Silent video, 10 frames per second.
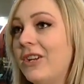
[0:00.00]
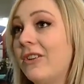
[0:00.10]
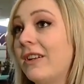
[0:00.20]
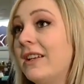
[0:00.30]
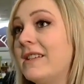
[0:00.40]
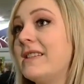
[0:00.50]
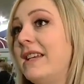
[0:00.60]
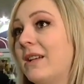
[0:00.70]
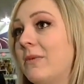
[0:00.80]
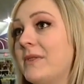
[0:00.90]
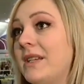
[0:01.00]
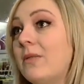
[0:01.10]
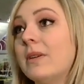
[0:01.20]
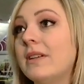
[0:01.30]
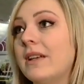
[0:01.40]
you're going to get to see animals that
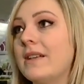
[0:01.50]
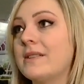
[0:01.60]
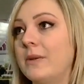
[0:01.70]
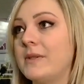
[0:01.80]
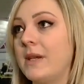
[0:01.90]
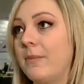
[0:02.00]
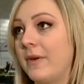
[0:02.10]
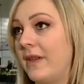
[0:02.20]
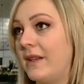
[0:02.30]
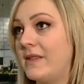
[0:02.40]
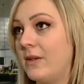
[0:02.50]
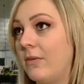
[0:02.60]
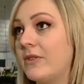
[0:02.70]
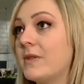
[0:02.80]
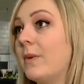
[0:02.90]
you wouldn't get as close up with at a
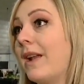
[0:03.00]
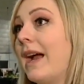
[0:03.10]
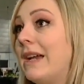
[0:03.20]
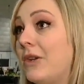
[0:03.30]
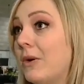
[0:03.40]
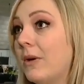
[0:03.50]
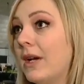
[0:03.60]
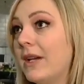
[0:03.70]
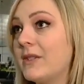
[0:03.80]
zoo, which is what I do.